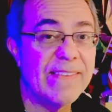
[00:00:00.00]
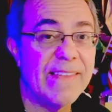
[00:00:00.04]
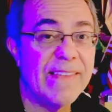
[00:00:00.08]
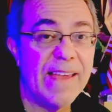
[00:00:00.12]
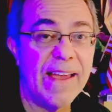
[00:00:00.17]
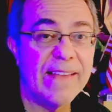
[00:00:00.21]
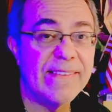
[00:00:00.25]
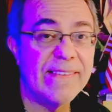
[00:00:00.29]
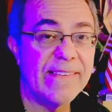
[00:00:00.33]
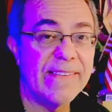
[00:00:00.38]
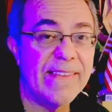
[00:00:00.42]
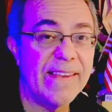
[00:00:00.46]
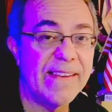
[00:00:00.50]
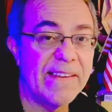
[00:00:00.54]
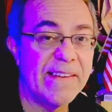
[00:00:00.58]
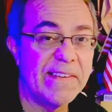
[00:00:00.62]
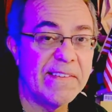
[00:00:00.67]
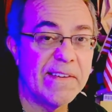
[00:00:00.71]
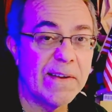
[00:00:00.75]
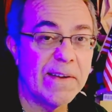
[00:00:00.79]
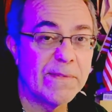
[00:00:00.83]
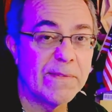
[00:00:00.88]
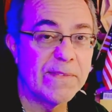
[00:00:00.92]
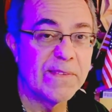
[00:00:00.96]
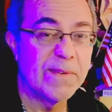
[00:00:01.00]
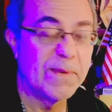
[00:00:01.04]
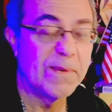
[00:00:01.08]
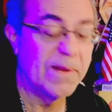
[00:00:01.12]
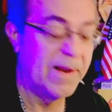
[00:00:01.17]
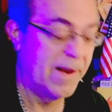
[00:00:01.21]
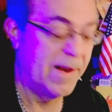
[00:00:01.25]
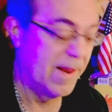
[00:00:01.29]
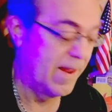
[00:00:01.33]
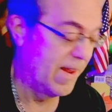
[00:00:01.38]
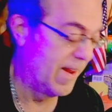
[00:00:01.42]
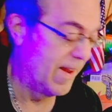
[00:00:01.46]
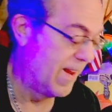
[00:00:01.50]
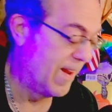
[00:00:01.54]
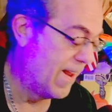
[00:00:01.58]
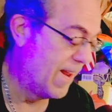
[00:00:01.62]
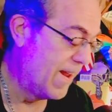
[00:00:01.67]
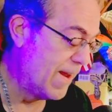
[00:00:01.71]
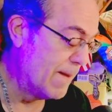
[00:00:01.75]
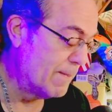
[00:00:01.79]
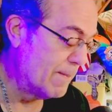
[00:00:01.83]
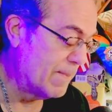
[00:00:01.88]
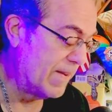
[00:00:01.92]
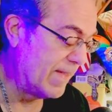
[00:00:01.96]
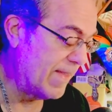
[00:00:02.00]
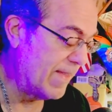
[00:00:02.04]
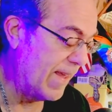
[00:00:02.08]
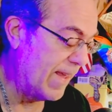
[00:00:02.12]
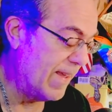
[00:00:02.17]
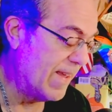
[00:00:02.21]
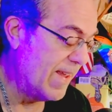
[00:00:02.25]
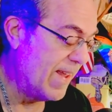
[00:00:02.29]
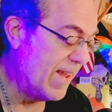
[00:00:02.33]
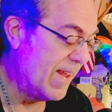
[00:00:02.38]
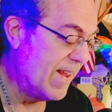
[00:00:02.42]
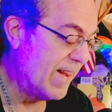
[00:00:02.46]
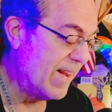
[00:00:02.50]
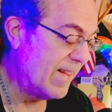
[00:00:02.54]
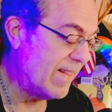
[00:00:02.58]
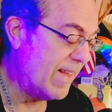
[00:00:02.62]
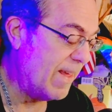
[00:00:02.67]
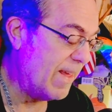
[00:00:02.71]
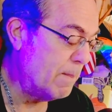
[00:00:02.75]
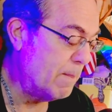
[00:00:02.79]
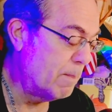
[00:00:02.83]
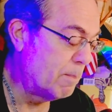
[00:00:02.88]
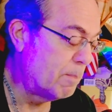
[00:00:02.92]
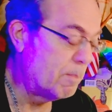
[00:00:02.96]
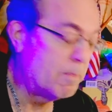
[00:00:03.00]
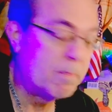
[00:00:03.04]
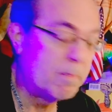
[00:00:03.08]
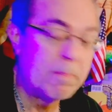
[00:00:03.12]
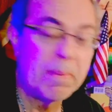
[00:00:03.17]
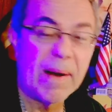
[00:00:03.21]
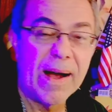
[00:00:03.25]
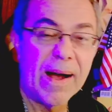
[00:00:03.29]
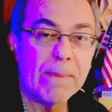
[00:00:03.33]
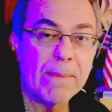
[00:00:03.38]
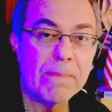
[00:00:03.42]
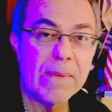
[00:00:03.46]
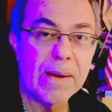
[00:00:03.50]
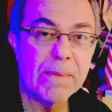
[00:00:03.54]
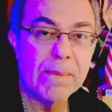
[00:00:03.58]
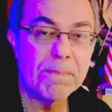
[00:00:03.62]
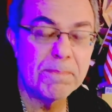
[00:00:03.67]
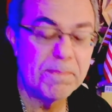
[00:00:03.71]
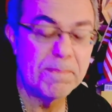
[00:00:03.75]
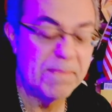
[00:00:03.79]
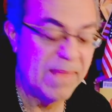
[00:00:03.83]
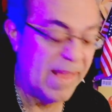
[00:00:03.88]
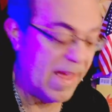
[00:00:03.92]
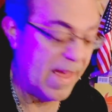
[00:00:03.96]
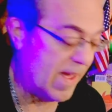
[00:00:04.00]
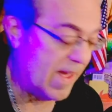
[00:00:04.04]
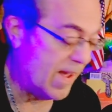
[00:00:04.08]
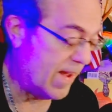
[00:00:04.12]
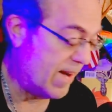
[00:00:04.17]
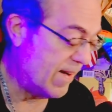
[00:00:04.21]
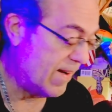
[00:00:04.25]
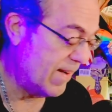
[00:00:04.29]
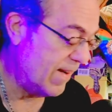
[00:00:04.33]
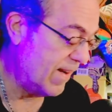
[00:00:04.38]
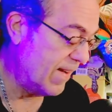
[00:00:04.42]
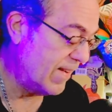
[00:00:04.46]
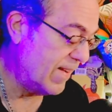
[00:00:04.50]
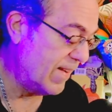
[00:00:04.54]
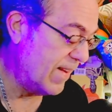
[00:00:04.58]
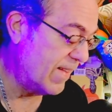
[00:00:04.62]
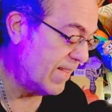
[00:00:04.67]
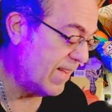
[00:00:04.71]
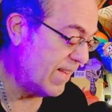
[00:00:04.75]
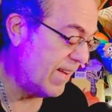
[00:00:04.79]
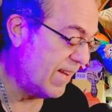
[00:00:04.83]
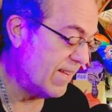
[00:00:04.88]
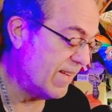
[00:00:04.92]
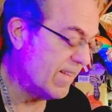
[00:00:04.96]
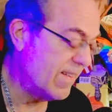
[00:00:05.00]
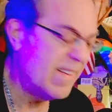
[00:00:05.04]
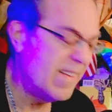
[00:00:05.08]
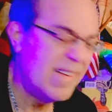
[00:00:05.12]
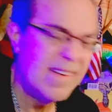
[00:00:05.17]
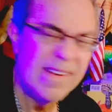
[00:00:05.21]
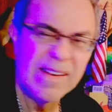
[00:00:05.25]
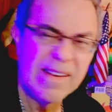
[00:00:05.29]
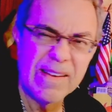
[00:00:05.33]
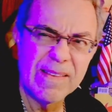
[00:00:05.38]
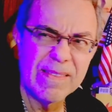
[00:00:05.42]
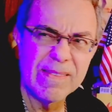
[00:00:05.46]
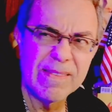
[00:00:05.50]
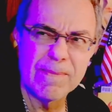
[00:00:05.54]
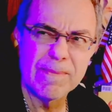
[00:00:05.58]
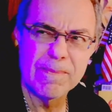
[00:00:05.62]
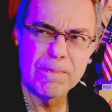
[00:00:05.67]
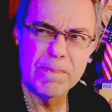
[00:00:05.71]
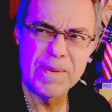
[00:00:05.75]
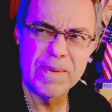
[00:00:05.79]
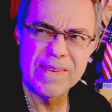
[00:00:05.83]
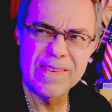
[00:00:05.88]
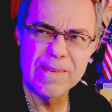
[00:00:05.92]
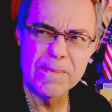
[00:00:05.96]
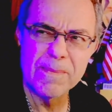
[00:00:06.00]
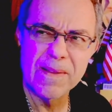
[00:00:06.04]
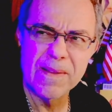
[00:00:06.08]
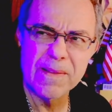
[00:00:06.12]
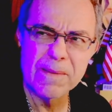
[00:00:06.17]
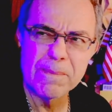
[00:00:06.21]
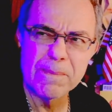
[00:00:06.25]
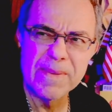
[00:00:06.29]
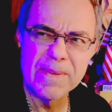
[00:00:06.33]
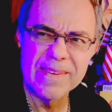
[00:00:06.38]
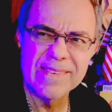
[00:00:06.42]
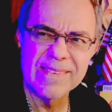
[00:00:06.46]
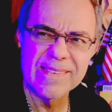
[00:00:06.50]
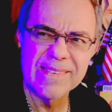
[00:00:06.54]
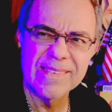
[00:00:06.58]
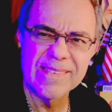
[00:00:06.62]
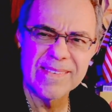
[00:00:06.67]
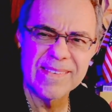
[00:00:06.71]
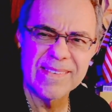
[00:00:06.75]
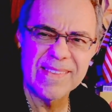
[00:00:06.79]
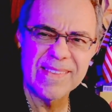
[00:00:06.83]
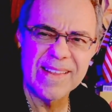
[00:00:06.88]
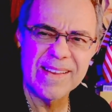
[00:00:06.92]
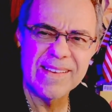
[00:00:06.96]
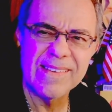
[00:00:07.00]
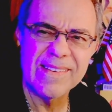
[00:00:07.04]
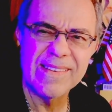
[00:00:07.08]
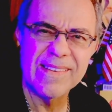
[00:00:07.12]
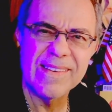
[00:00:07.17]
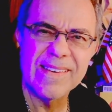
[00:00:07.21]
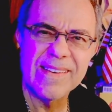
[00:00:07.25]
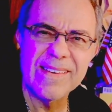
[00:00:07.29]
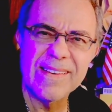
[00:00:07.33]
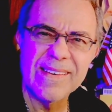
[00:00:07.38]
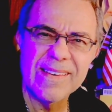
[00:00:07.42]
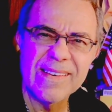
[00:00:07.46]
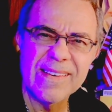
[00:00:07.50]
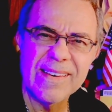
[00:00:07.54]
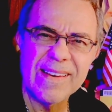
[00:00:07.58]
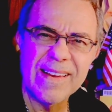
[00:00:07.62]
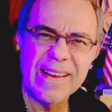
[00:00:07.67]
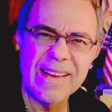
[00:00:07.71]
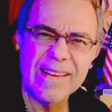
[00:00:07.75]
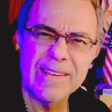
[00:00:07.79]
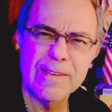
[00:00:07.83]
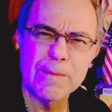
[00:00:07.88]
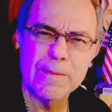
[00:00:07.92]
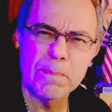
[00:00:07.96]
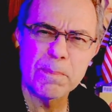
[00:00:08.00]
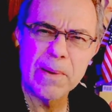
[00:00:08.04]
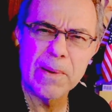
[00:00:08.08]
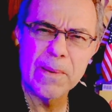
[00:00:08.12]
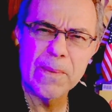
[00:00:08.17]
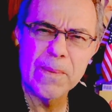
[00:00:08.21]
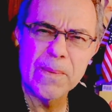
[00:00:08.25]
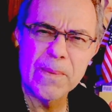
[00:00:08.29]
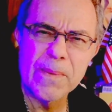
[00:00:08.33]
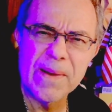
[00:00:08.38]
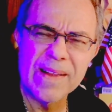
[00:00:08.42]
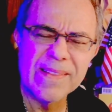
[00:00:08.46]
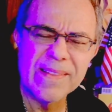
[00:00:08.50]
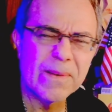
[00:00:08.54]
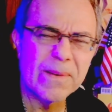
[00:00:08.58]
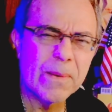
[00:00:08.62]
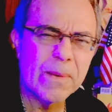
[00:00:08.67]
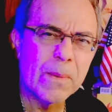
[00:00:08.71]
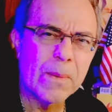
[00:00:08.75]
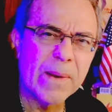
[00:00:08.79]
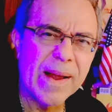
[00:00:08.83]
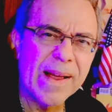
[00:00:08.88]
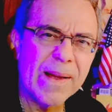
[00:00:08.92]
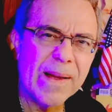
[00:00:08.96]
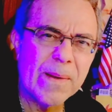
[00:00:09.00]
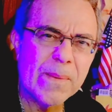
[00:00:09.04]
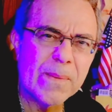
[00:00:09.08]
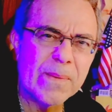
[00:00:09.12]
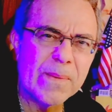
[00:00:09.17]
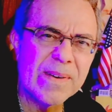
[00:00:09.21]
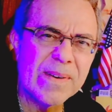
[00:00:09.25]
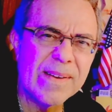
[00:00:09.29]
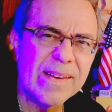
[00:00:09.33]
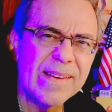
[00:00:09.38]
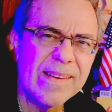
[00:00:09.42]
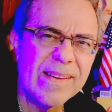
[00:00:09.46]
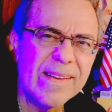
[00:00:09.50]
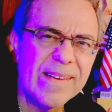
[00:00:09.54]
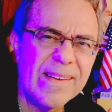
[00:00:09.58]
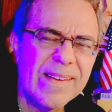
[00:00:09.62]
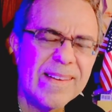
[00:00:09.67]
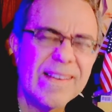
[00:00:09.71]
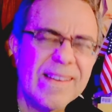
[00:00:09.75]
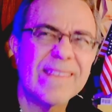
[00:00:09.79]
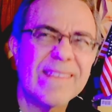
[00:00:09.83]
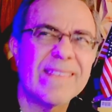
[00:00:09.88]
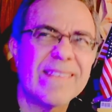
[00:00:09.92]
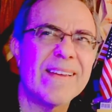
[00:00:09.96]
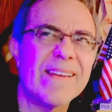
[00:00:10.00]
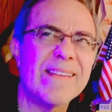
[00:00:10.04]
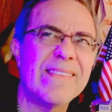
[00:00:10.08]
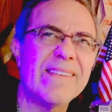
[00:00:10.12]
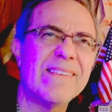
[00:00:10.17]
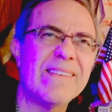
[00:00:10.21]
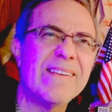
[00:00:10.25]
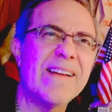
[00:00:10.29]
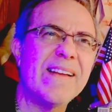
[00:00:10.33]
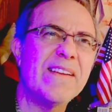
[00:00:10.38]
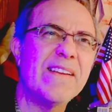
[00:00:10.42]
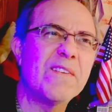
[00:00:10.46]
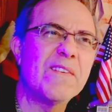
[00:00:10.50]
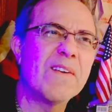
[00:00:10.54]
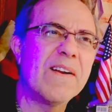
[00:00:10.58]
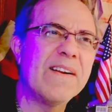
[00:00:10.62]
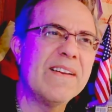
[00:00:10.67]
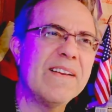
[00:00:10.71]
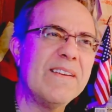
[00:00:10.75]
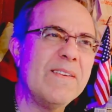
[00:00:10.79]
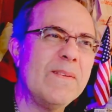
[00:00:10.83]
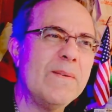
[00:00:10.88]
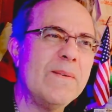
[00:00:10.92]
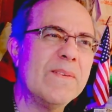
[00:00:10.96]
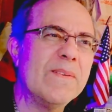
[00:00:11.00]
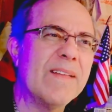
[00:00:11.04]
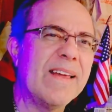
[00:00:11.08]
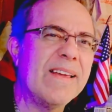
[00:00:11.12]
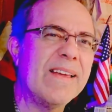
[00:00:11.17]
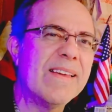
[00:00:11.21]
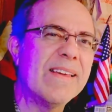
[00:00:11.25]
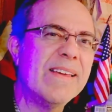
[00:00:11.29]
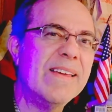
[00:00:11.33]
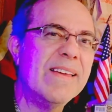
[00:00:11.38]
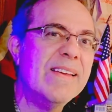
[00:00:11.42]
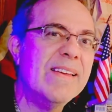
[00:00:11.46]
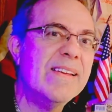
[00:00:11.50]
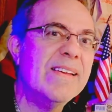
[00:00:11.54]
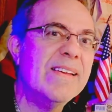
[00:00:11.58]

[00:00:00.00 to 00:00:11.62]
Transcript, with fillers: had to take a shovel to it. But they bomb up that, and then they put some other missiles that didn't explode on the ground. It's like they're not trying to do, like,